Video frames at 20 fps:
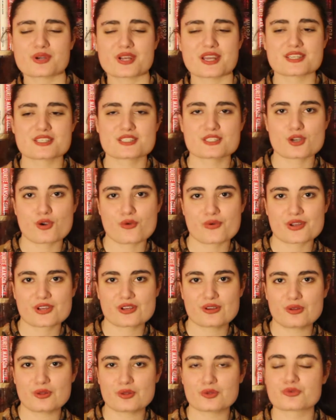
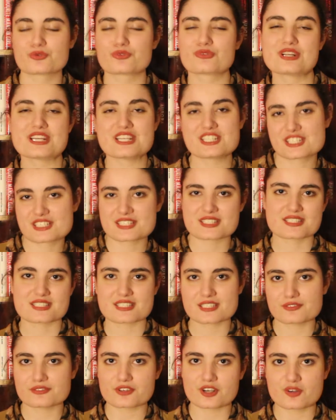historical
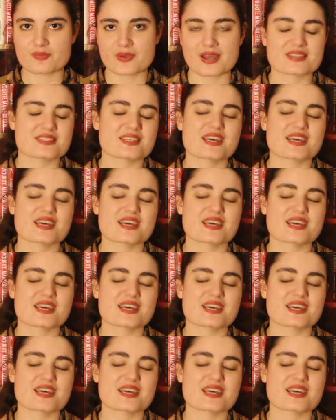Regency romance.